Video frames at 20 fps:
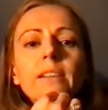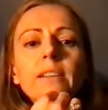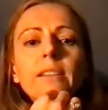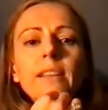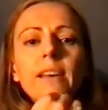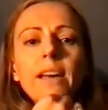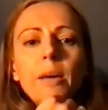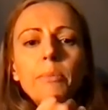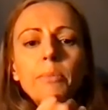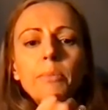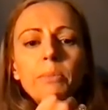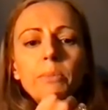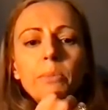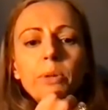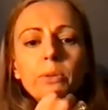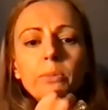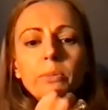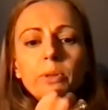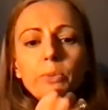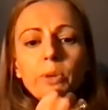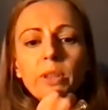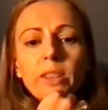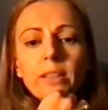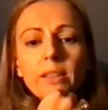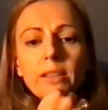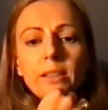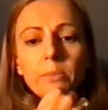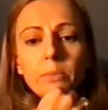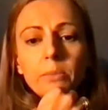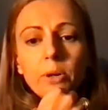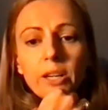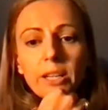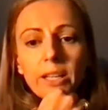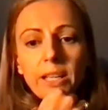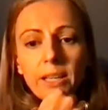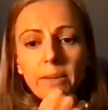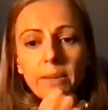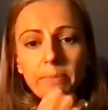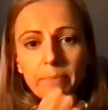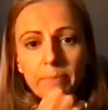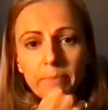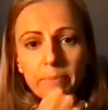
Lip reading: the happy moment within the body.